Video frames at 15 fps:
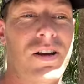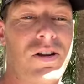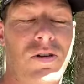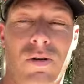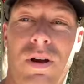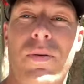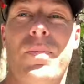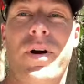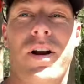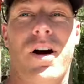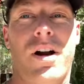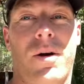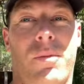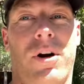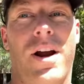you can bid
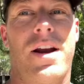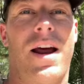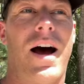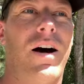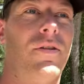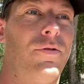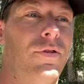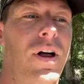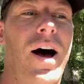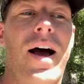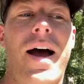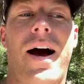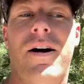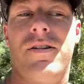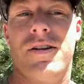on them right now, fly
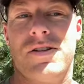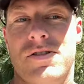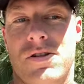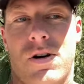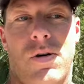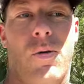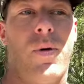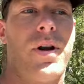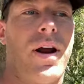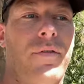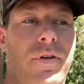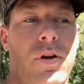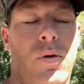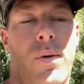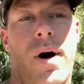out and do it
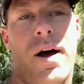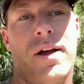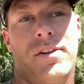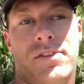whenever you want.